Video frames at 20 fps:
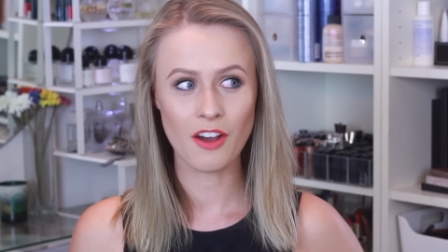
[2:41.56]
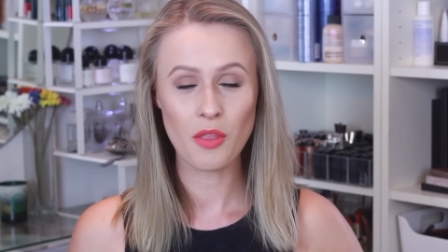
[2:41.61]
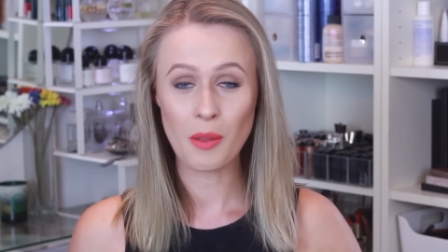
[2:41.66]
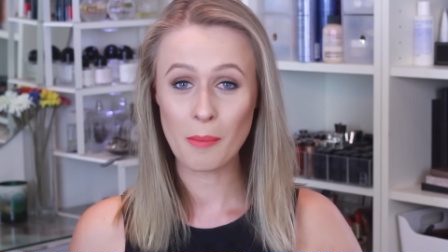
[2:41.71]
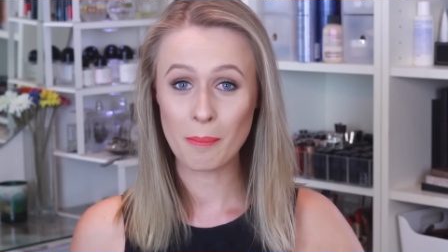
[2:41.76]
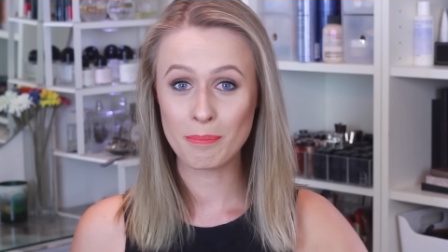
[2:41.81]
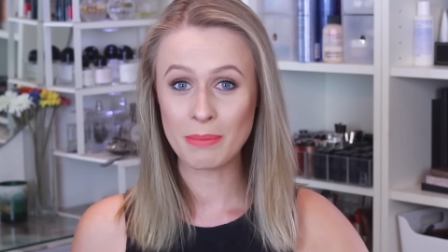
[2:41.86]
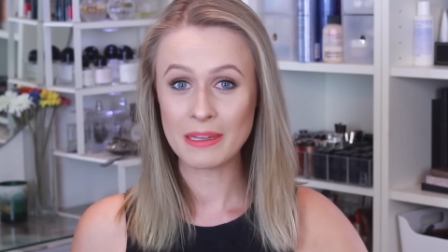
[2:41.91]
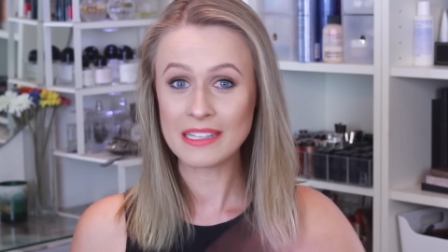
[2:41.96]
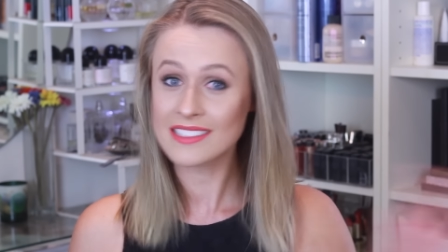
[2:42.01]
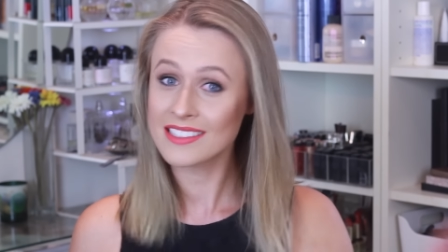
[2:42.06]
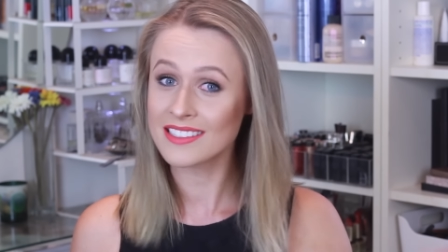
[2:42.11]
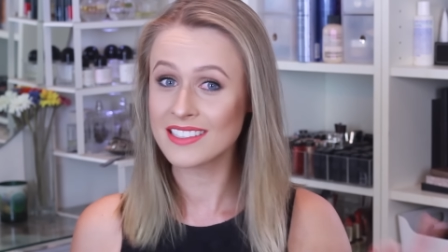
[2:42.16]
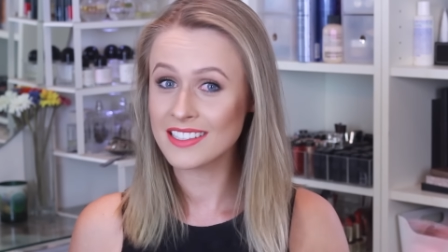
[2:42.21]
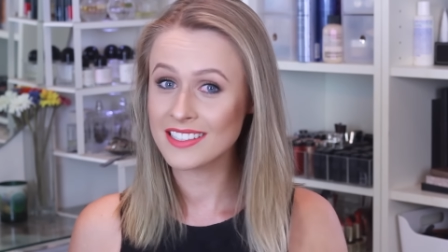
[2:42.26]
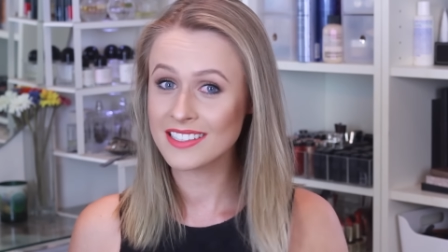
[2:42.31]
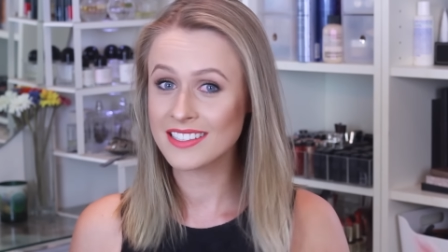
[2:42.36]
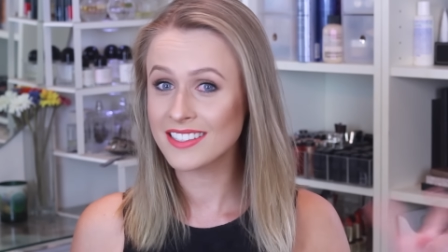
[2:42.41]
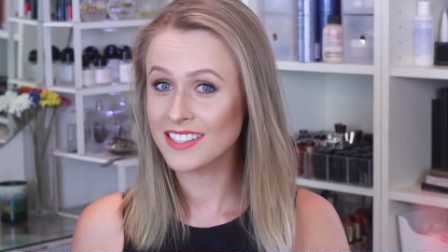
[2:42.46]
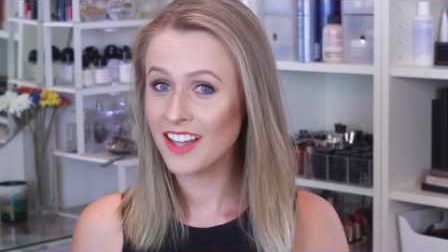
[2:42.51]
the
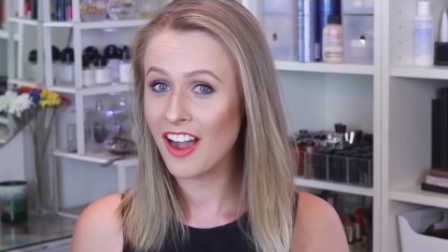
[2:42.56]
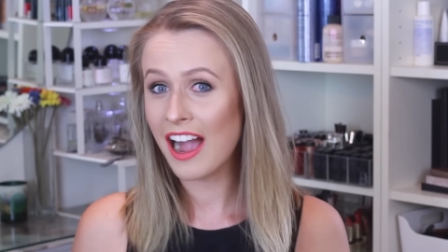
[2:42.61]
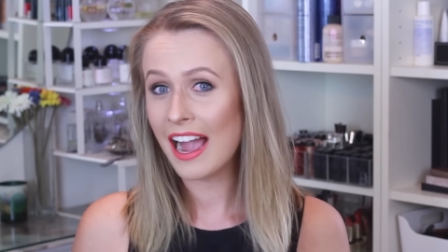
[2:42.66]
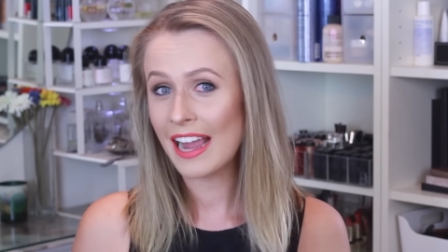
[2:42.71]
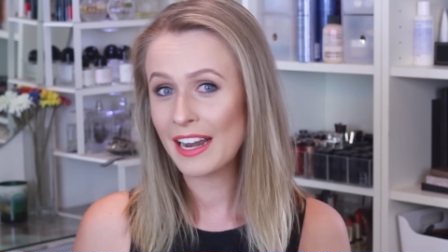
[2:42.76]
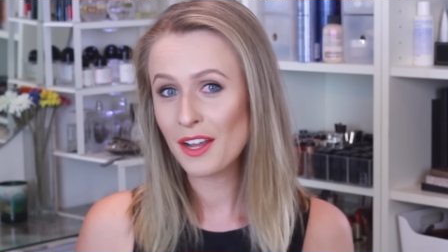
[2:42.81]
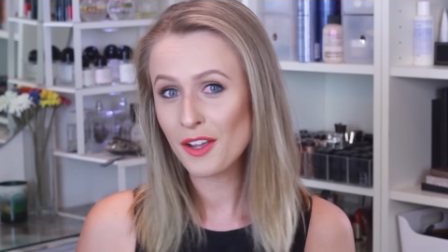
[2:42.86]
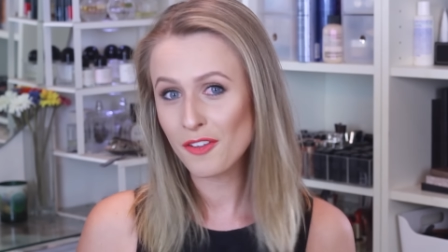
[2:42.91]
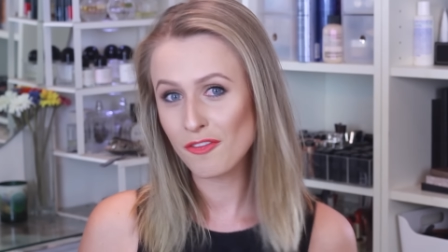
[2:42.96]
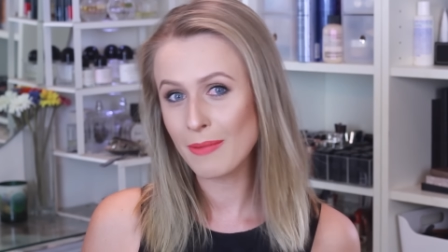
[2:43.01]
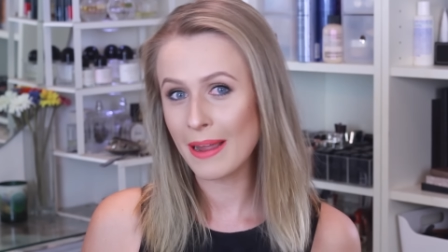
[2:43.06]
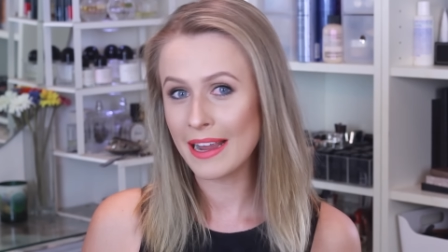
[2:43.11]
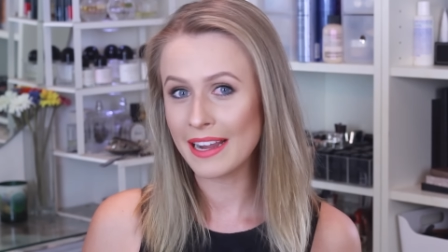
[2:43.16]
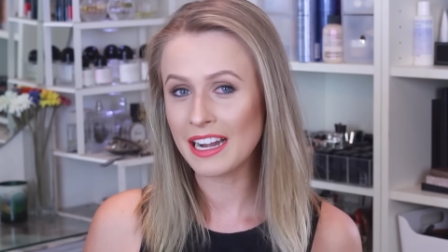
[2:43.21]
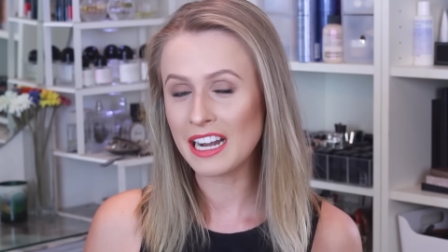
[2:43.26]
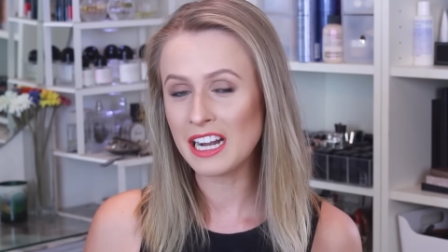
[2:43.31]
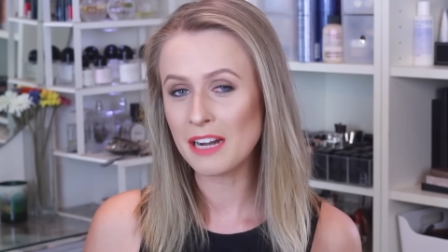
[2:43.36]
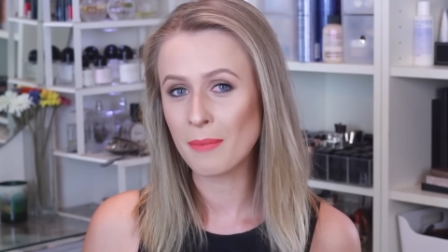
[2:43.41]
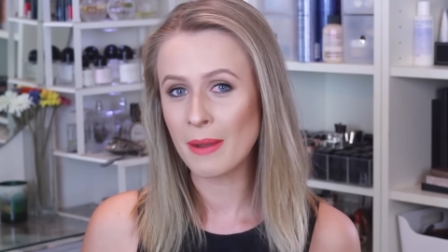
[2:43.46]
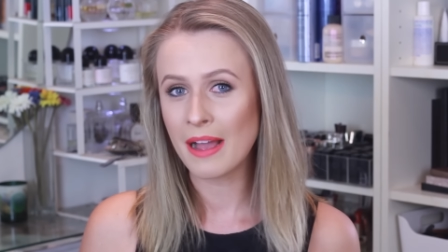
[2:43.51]
business side of
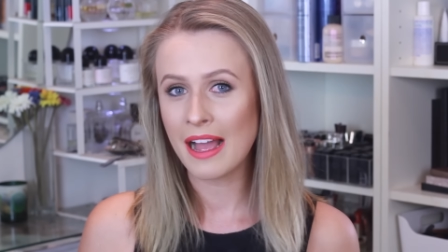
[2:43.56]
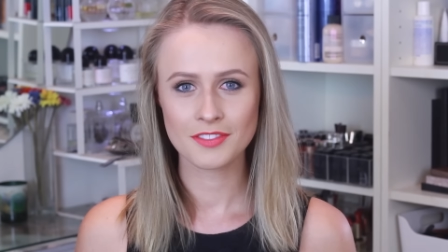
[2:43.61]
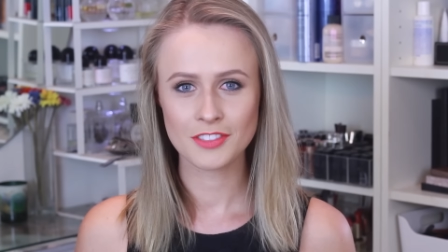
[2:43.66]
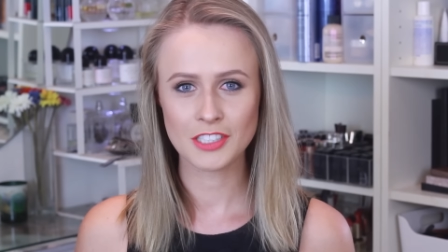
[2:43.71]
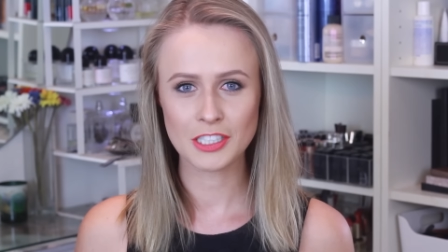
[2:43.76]
makeup,